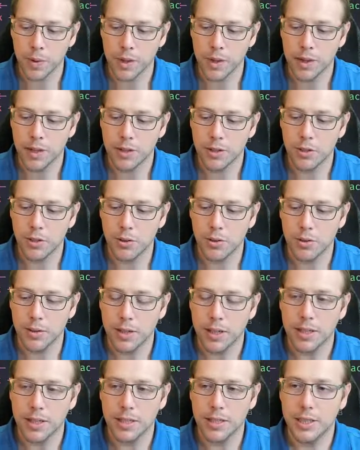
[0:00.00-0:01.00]
So
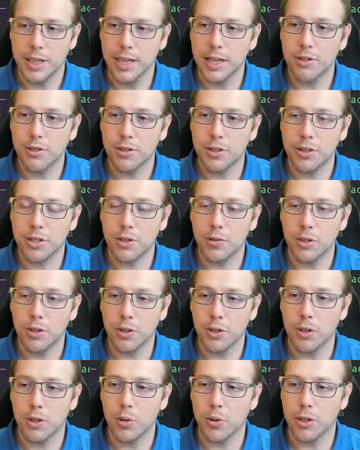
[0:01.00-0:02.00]
dangerous if you
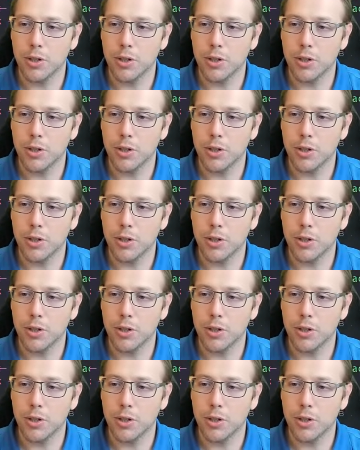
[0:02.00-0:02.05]
don't know what you're